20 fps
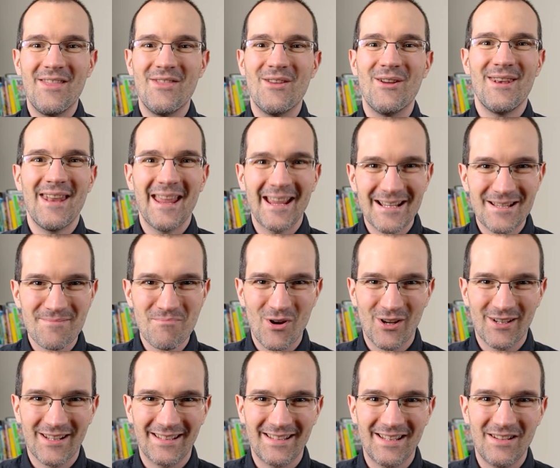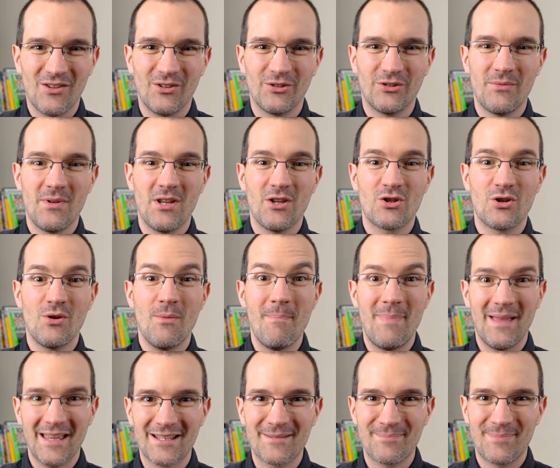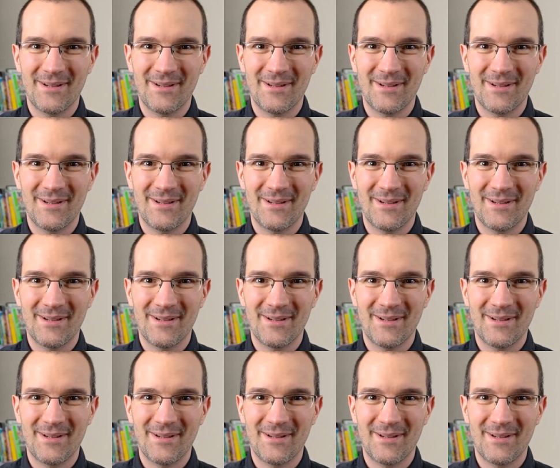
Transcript: the next marketing automation best